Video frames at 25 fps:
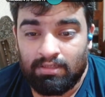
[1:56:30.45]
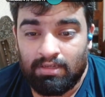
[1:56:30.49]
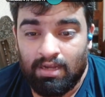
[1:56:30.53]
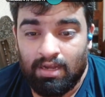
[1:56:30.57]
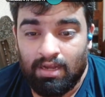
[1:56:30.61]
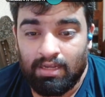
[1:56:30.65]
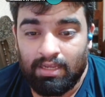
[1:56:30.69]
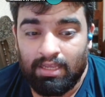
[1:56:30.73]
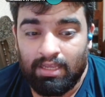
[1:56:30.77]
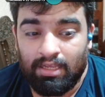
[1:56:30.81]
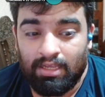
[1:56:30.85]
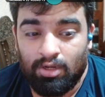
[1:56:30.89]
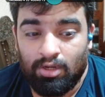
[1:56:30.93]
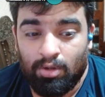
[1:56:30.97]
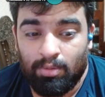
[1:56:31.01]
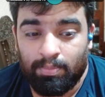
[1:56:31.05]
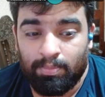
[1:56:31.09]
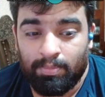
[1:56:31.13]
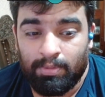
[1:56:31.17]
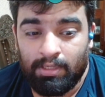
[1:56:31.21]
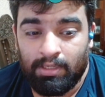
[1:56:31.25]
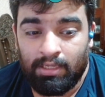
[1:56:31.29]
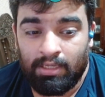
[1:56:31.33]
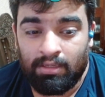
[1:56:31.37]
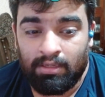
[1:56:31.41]
hugging
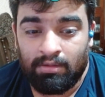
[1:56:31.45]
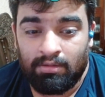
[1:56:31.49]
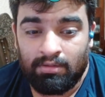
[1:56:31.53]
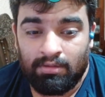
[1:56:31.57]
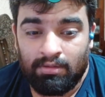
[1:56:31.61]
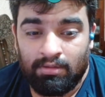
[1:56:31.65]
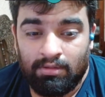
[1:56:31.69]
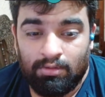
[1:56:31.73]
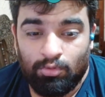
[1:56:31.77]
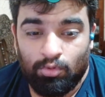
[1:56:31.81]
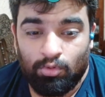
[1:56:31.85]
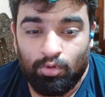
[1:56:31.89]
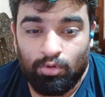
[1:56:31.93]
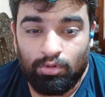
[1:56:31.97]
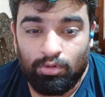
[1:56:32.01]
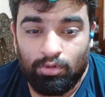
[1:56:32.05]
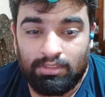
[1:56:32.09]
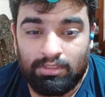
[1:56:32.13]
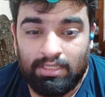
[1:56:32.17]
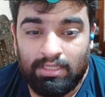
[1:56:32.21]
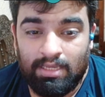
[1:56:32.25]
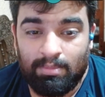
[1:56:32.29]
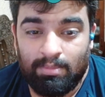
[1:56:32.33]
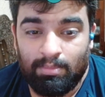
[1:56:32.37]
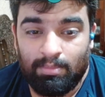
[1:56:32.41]
company, old
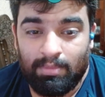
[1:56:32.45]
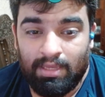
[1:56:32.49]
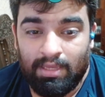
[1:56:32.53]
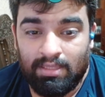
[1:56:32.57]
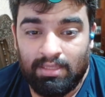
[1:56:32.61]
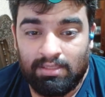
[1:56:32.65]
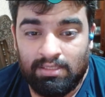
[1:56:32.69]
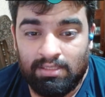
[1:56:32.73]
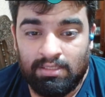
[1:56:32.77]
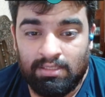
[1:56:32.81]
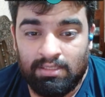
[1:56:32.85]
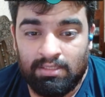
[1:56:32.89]
teammates.